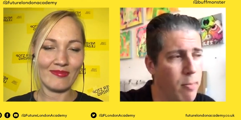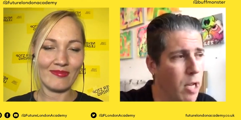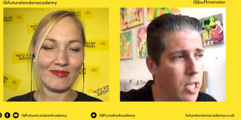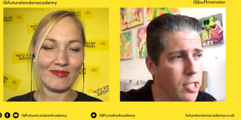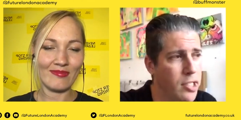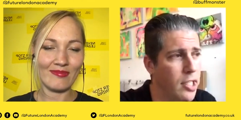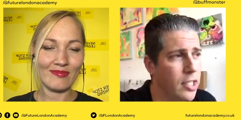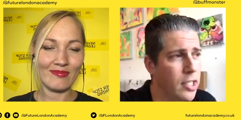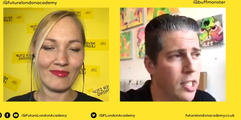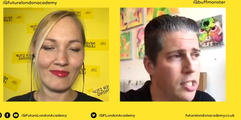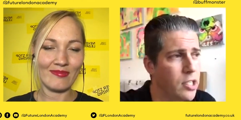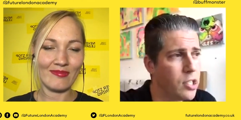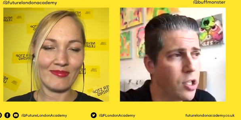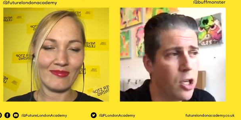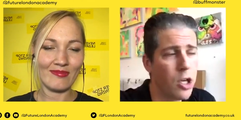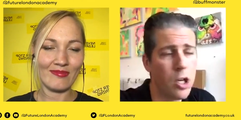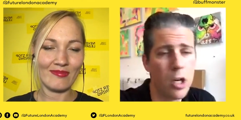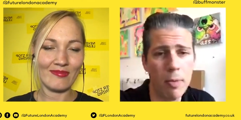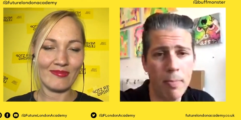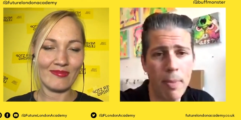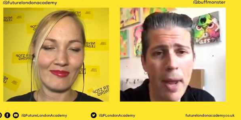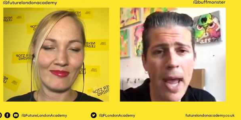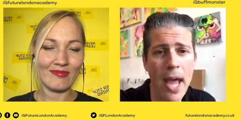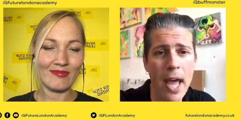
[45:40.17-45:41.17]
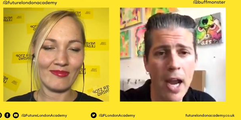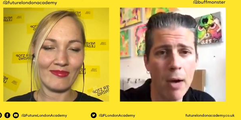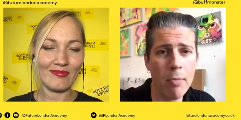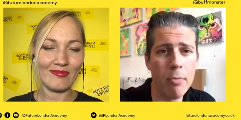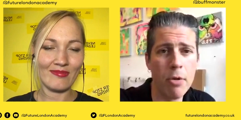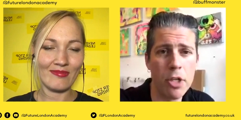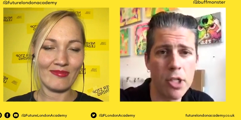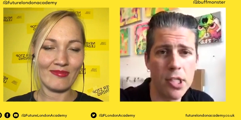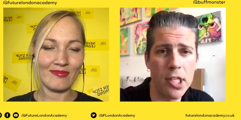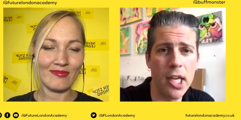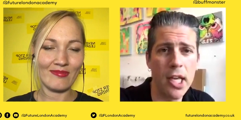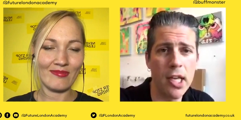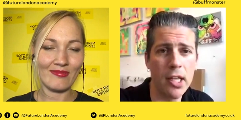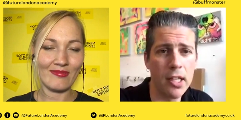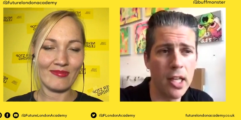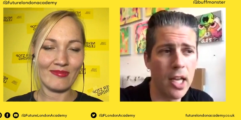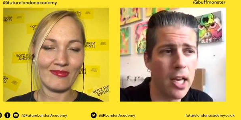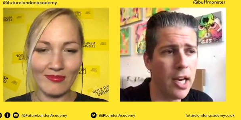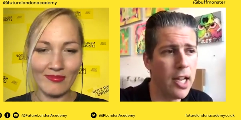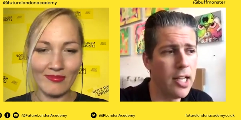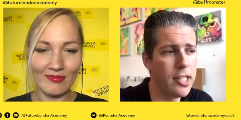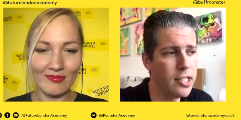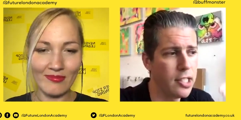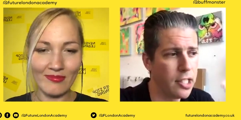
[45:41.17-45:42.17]
Speaker 1: And I'm not saying that's good or bad. I'm just
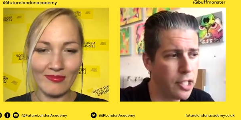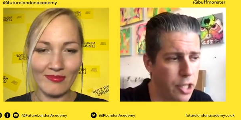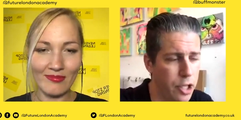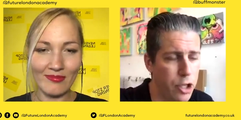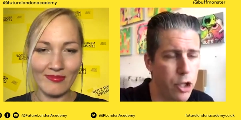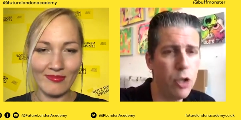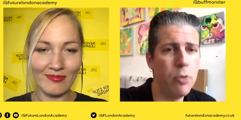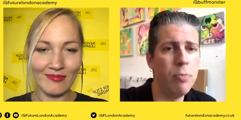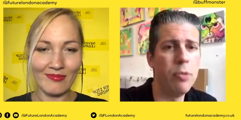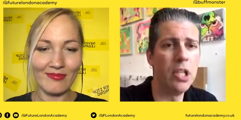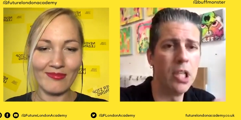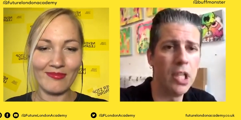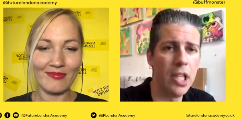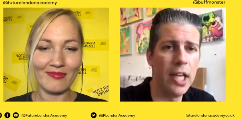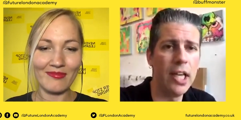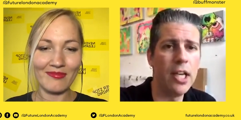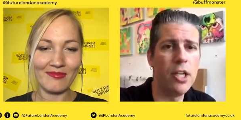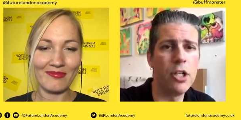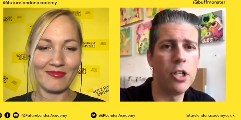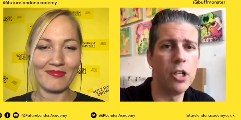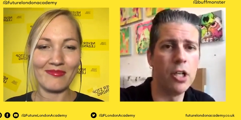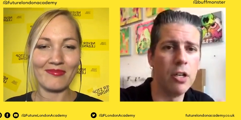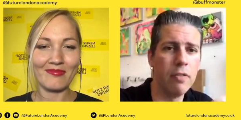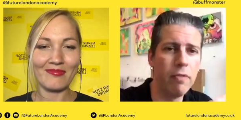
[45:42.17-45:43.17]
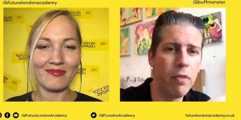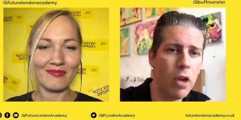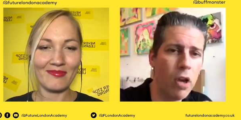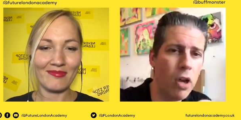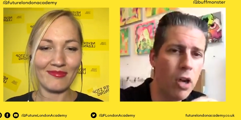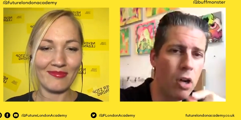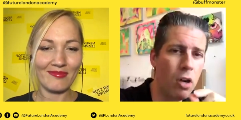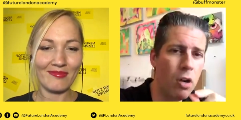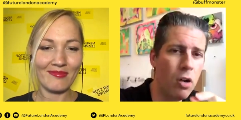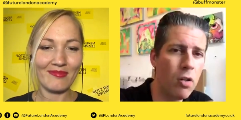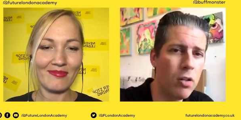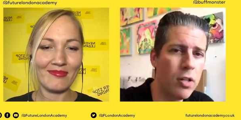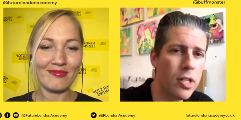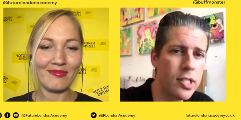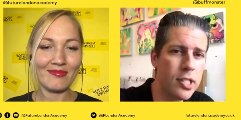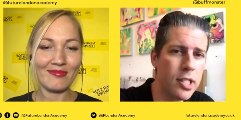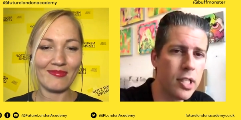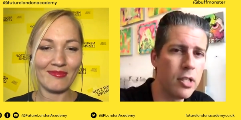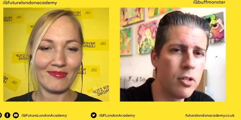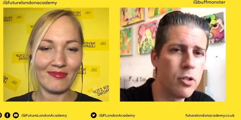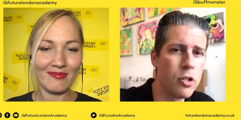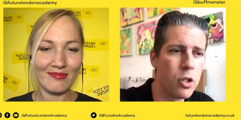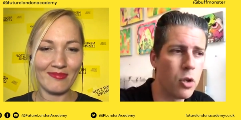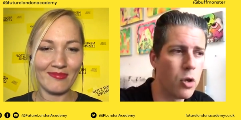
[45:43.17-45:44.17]
saying that it's accumulation of all
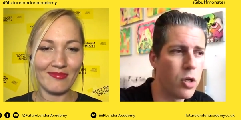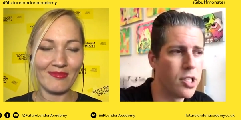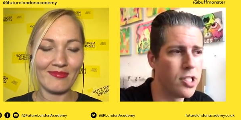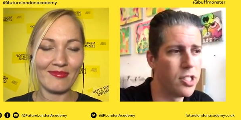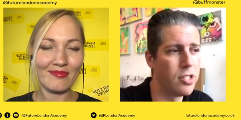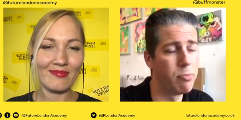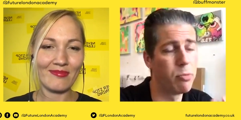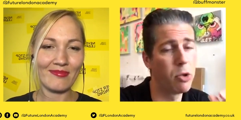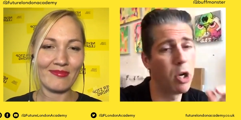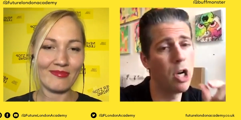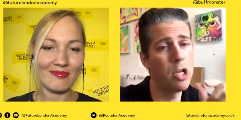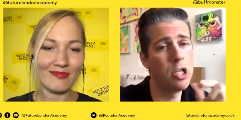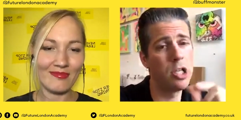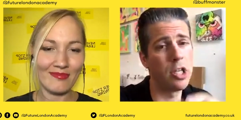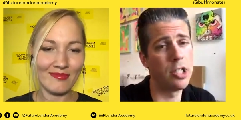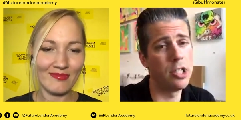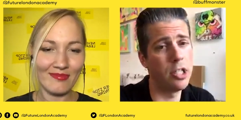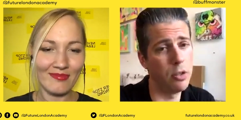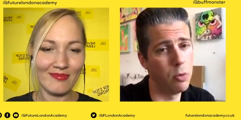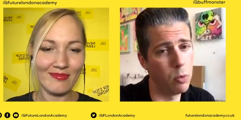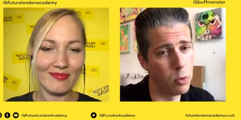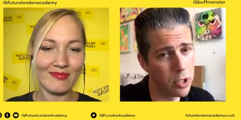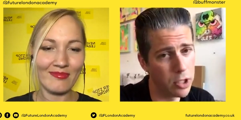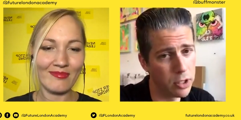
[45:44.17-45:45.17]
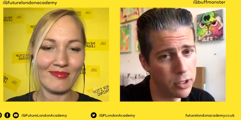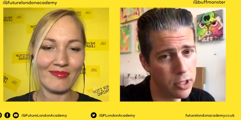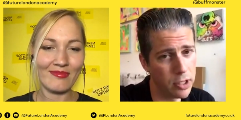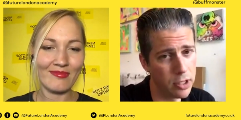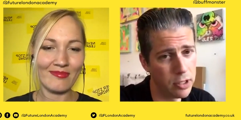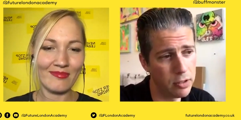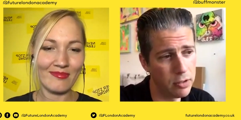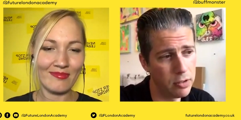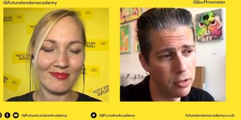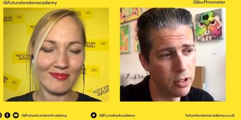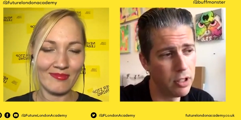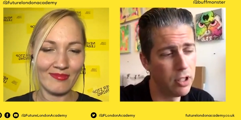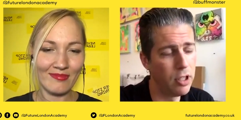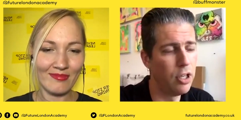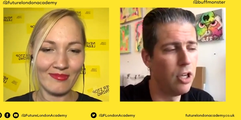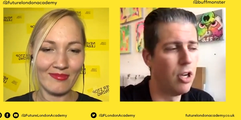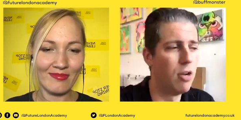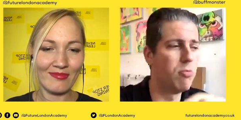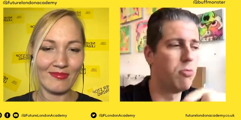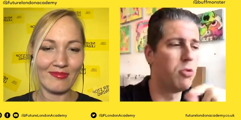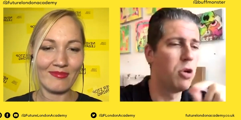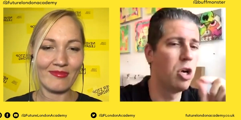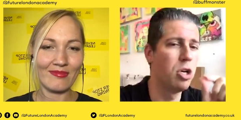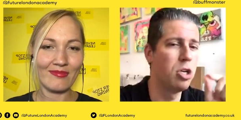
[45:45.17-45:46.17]
these little choices, projects you will do,
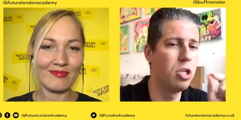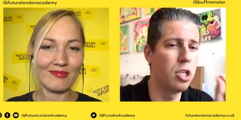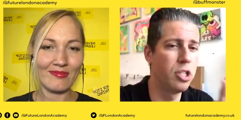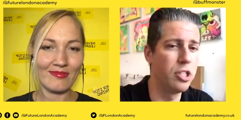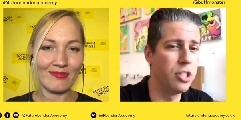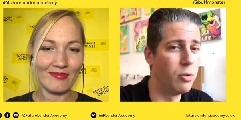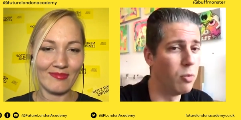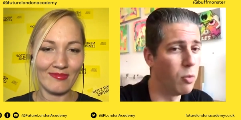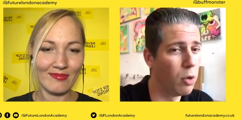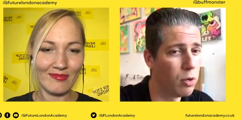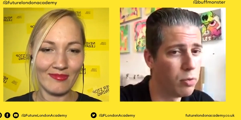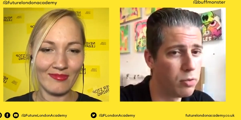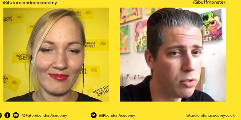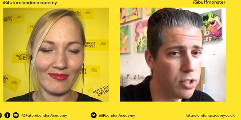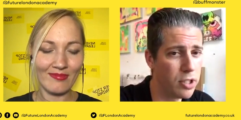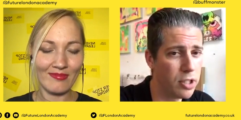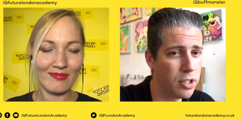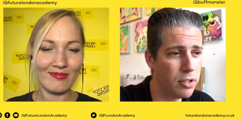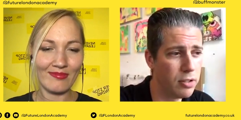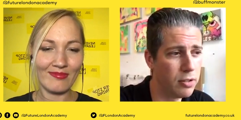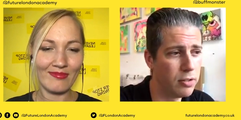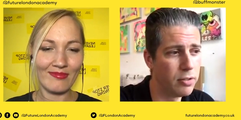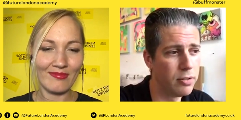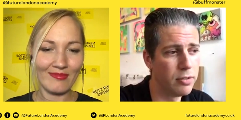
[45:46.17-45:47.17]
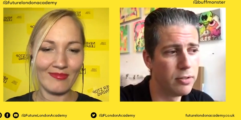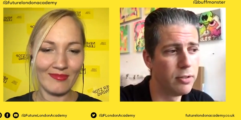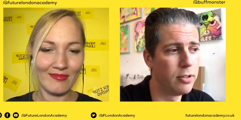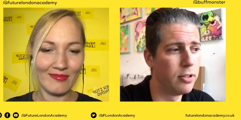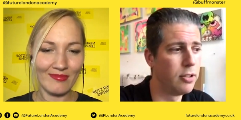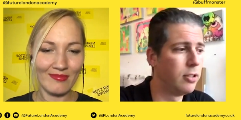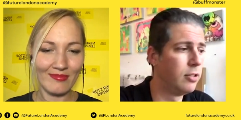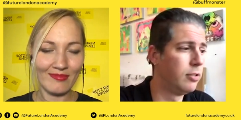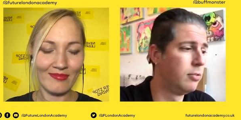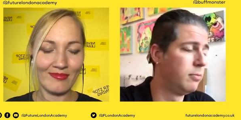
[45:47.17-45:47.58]
projects you won't do.